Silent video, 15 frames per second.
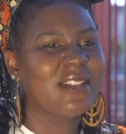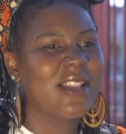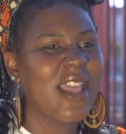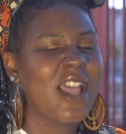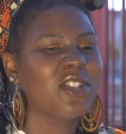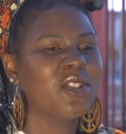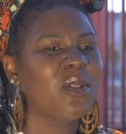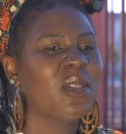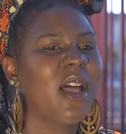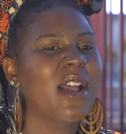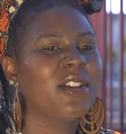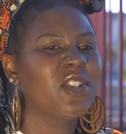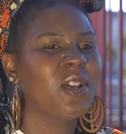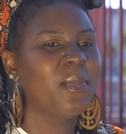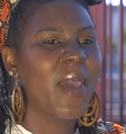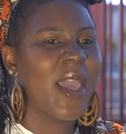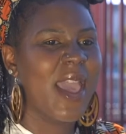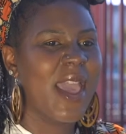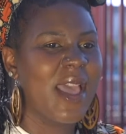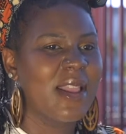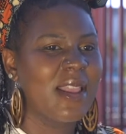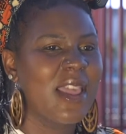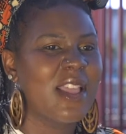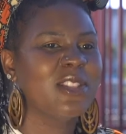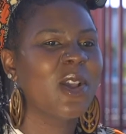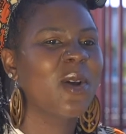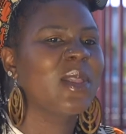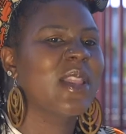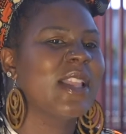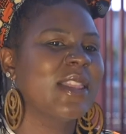as your launching pad and
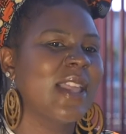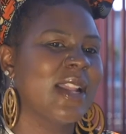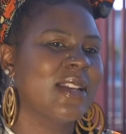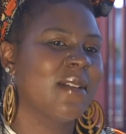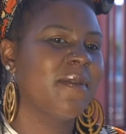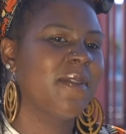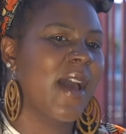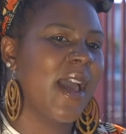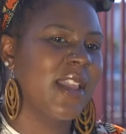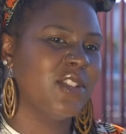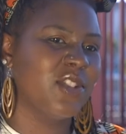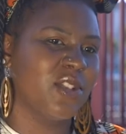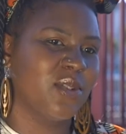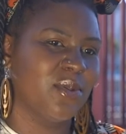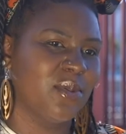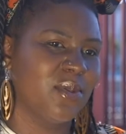don't let that define you.